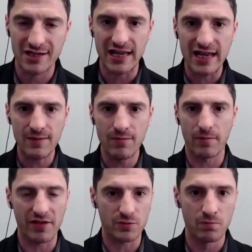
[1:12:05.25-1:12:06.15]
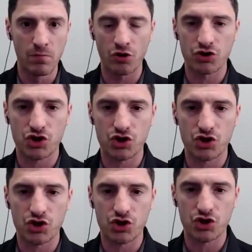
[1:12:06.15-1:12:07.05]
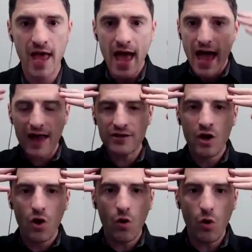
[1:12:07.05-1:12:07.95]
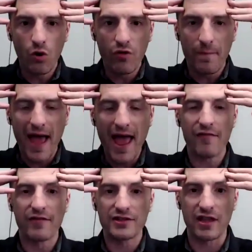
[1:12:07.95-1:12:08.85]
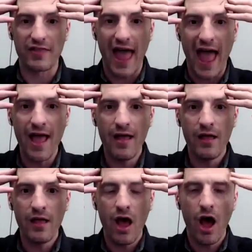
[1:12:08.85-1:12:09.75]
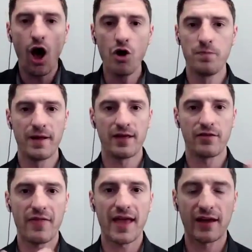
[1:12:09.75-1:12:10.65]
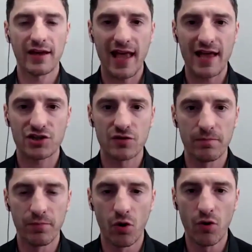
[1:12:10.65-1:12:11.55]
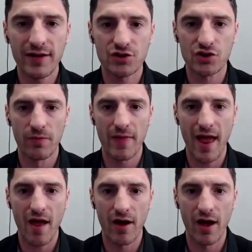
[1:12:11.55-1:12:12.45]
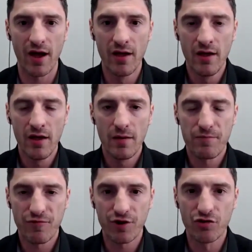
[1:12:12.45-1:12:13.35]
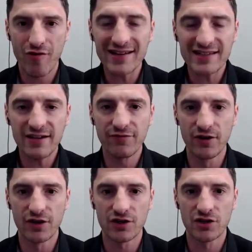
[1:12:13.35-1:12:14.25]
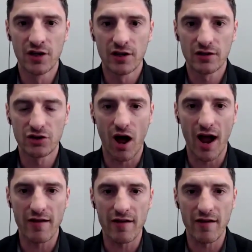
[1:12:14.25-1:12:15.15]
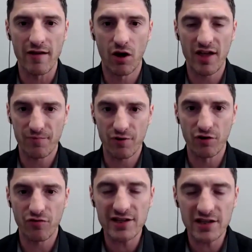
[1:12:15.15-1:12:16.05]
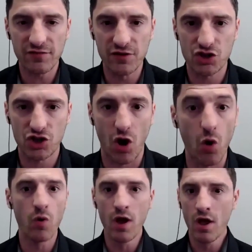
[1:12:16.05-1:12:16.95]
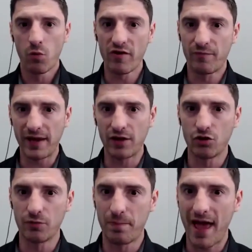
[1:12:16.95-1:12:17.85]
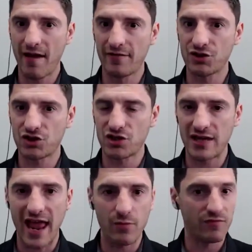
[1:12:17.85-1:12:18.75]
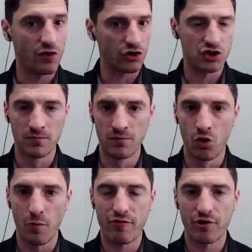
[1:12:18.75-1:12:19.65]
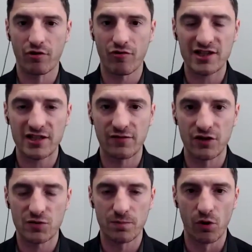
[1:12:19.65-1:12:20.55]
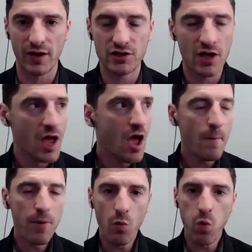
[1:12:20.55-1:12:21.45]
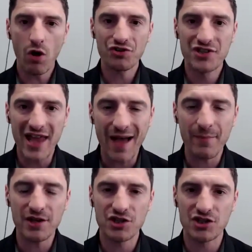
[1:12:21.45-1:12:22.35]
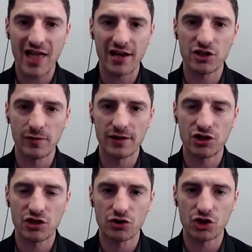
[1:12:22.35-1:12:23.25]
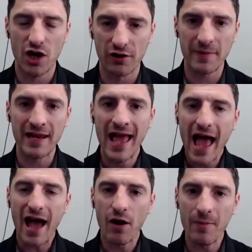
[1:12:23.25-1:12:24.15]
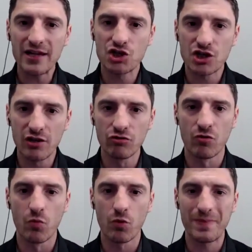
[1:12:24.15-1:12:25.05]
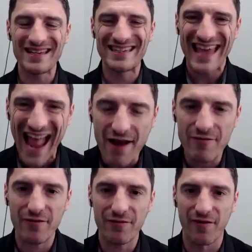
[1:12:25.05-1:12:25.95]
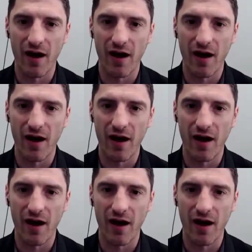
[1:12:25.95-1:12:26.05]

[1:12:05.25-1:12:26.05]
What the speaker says: demon, by this monstrosity, and all the parents are there hoping that they're going to get some points on their progressiveness diary, you know, their progressiveness chart. Oh, we've been good parents today, we've got some more progressiveness points. But what damage is that doing to your child? I mean, how many children would be terrified?